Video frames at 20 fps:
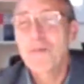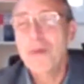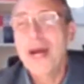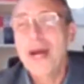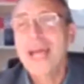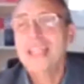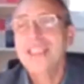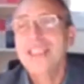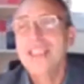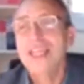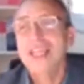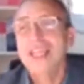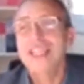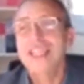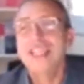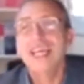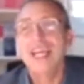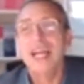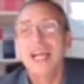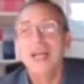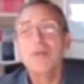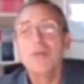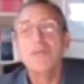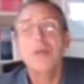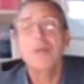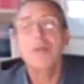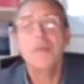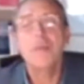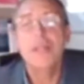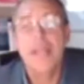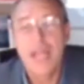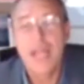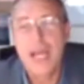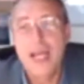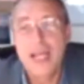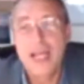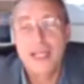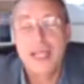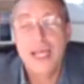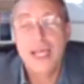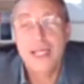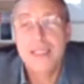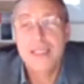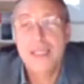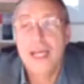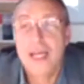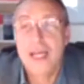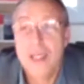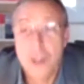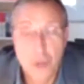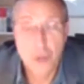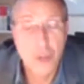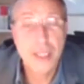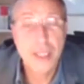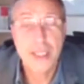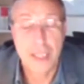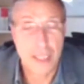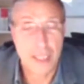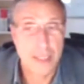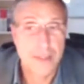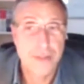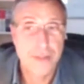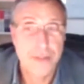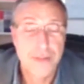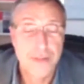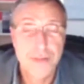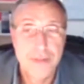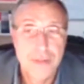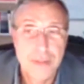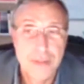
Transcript: but there are people that are doing this.